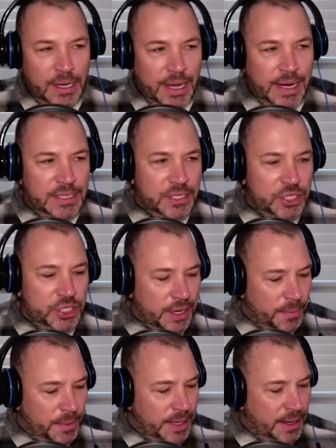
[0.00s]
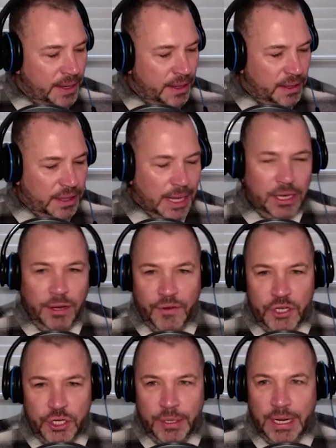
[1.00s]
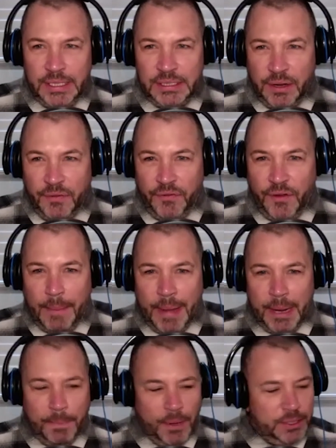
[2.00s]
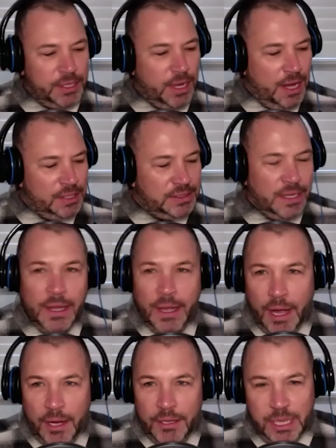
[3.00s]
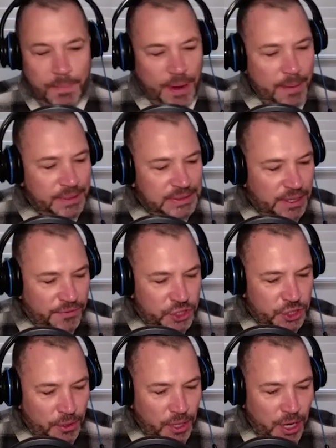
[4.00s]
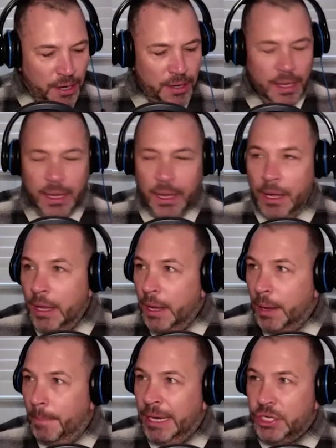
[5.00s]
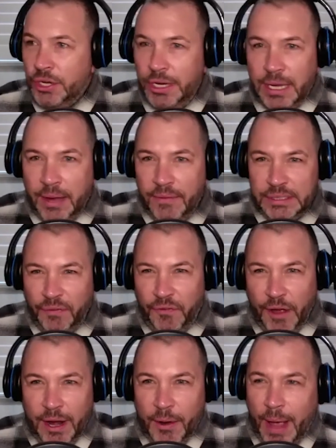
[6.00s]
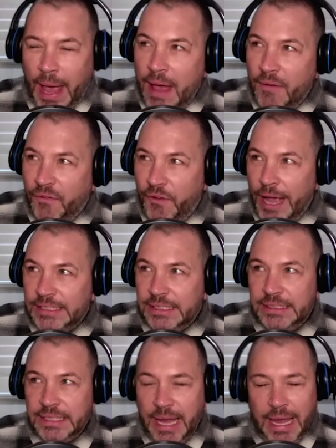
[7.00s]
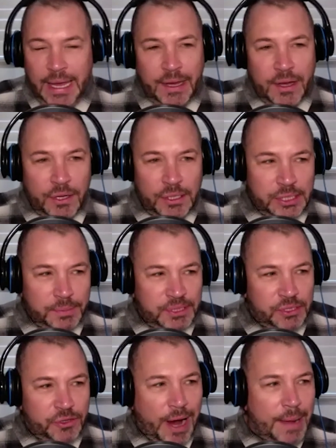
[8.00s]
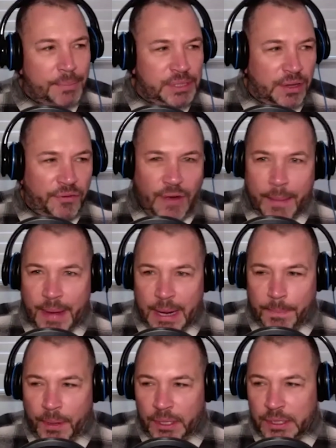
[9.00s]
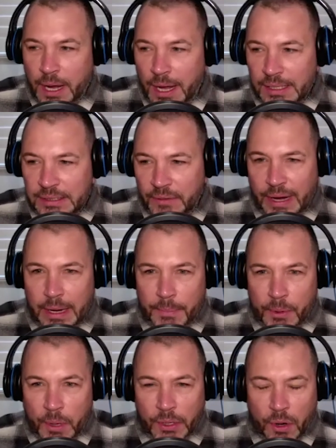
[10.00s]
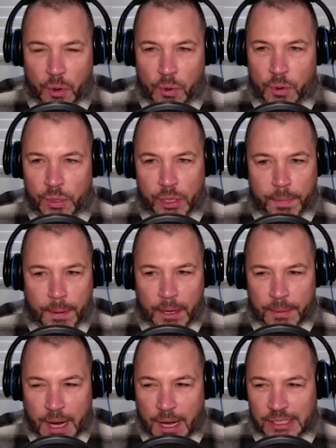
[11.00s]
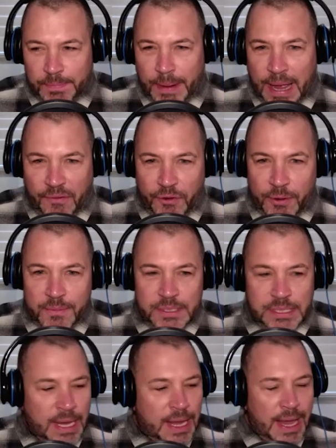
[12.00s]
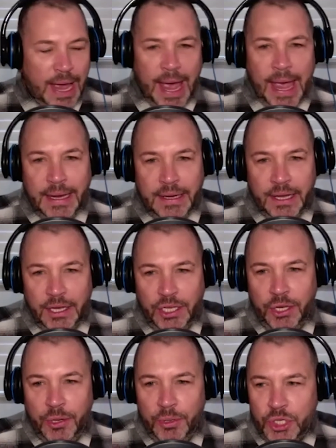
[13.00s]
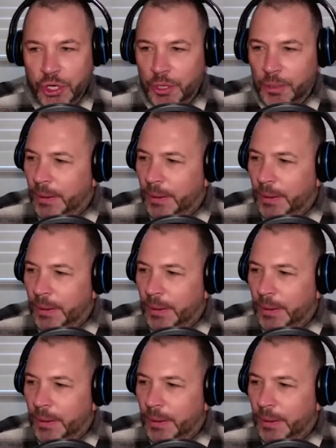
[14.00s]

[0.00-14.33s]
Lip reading: Ladies and gentlemen, thank you for tuning into the FightMad Podcast, hosted by myself, Joe Long. Make sure you give us a follow at Fighters Inc. or subscribe to the FightMad Podcast, available on all good podcast platforms and YouTube.